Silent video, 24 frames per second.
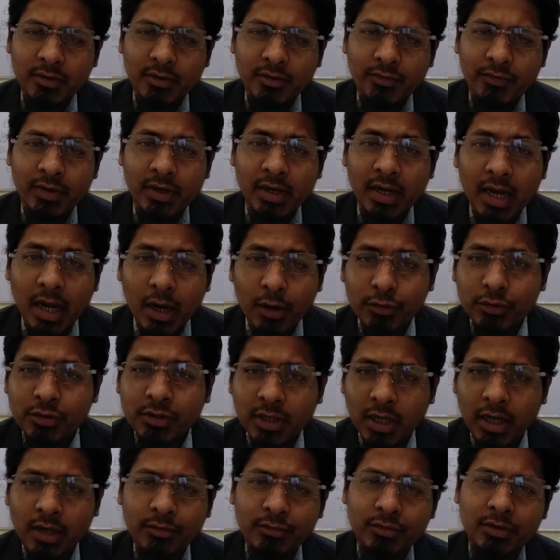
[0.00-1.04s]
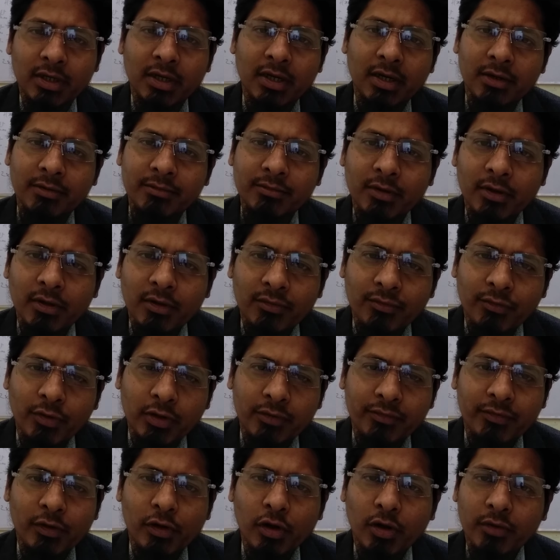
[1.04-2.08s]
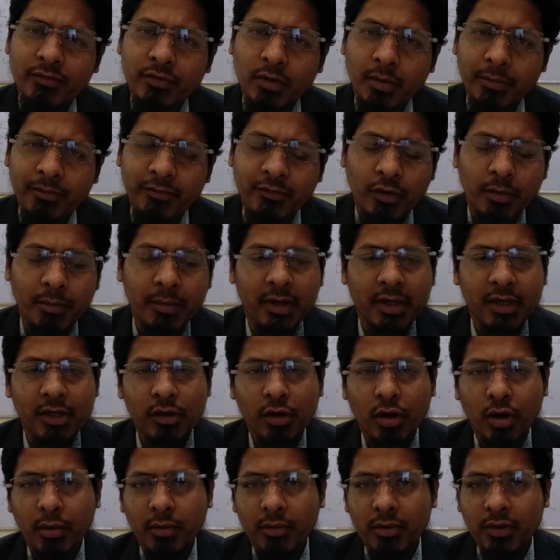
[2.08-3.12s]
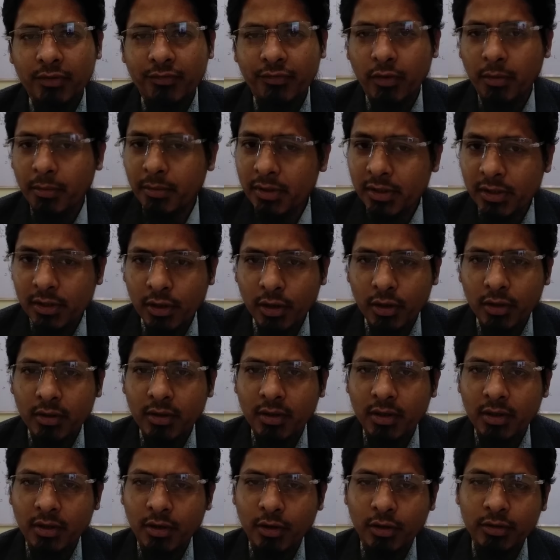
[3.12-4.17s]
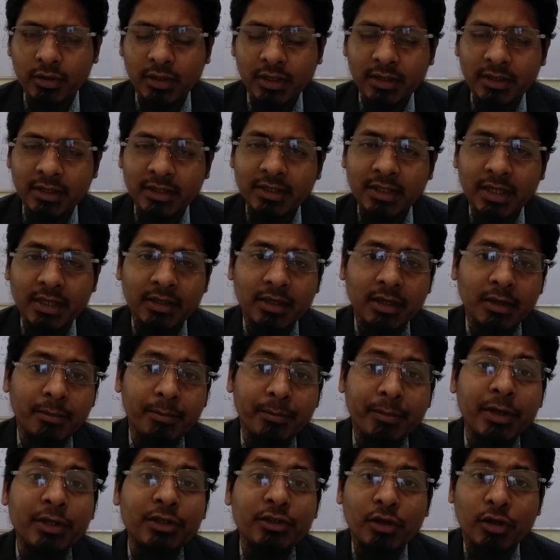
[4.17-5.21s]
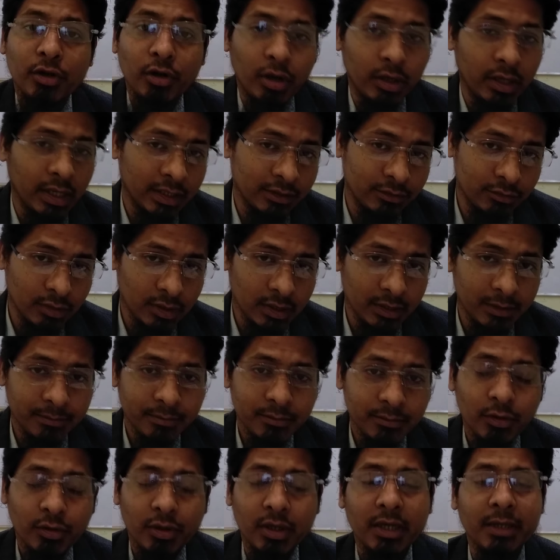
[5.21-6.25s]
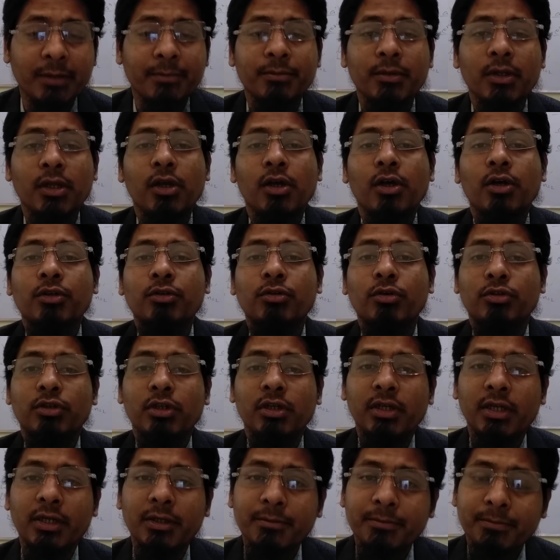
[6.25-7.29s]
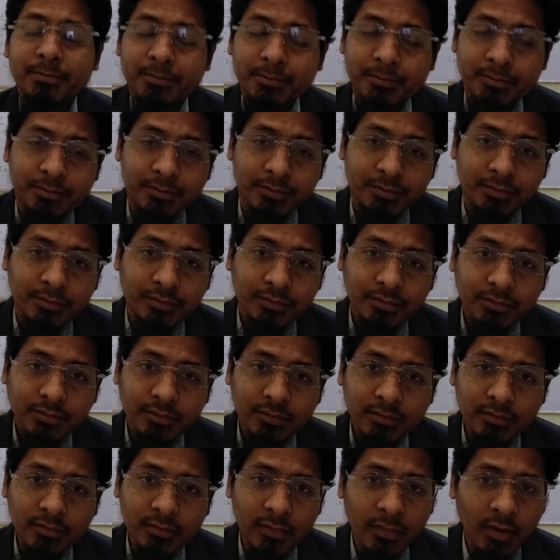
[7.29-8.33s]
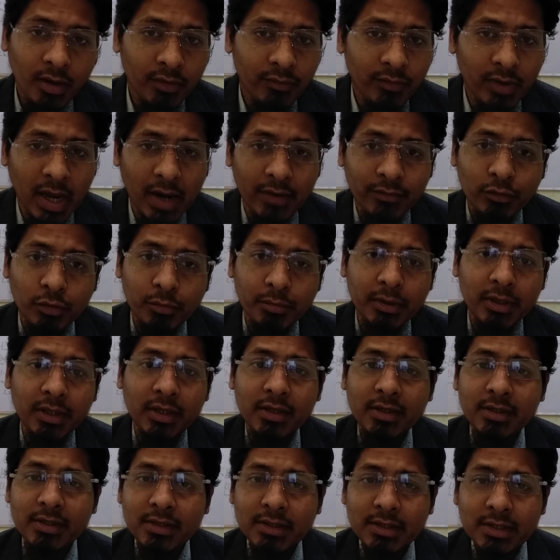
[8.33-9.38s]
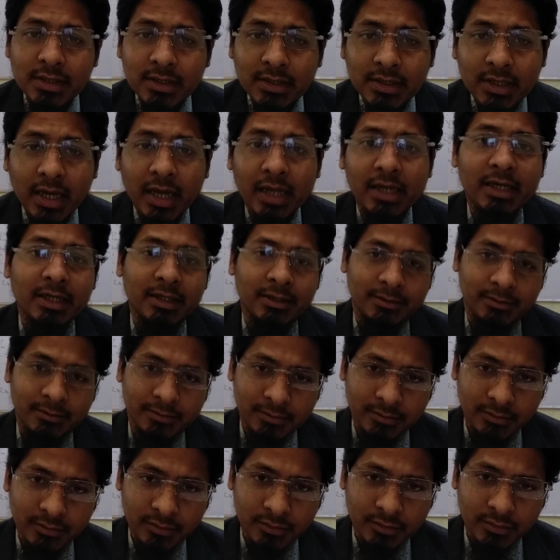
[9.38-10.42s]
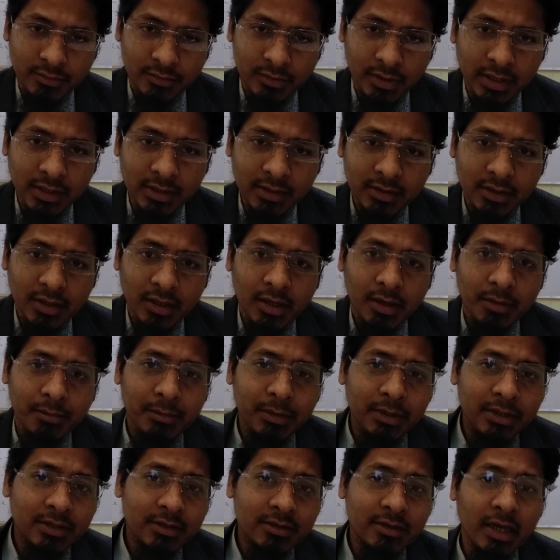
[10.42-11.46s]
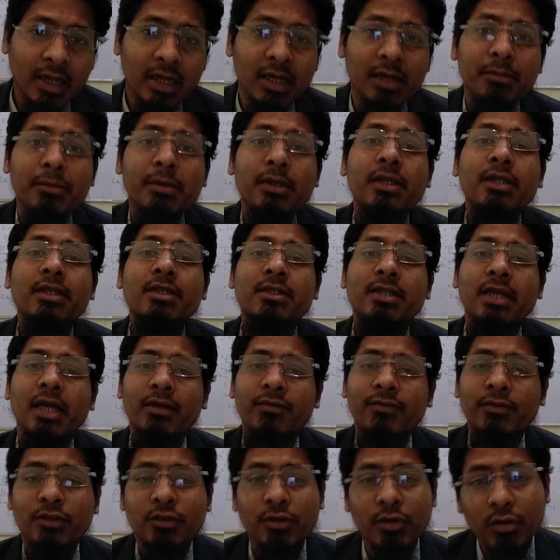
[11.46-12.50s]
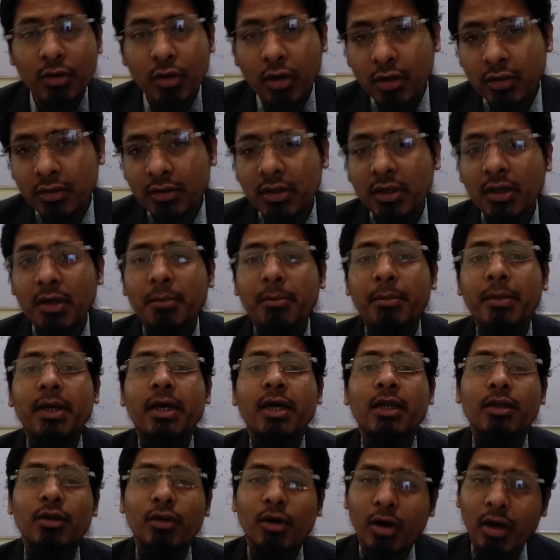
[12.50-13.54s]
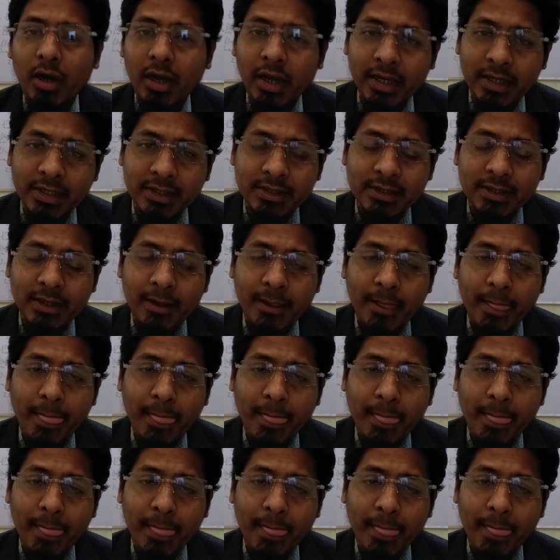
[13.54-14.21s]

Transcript: Very loud sound. What we got from any horn. Horn. These are the pressure horn actually. Okay. So children, we have to be silent, right? Silent means that we should not make a noise